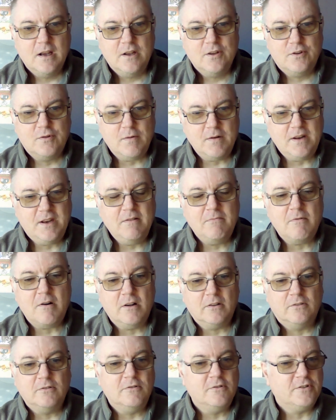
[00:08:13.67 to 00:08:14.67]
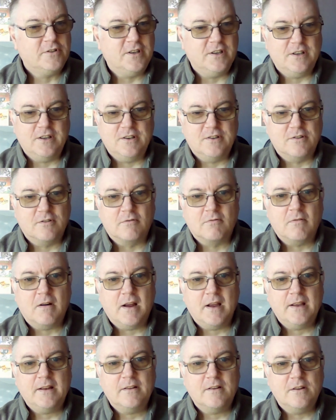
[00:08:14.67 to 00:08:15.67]
20 Wild Horses is
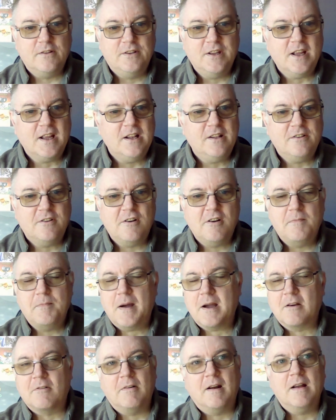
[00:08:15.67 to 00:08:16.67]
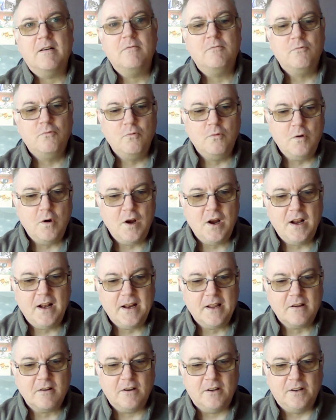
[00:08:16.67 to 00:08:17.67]
great. Digging Dirt Back Around,
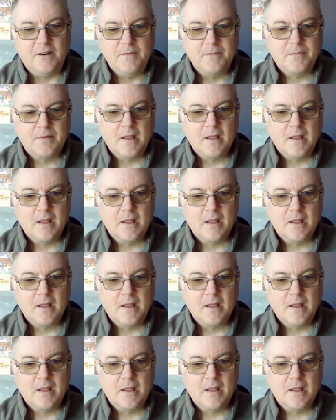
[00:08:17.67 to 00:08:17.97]
really good.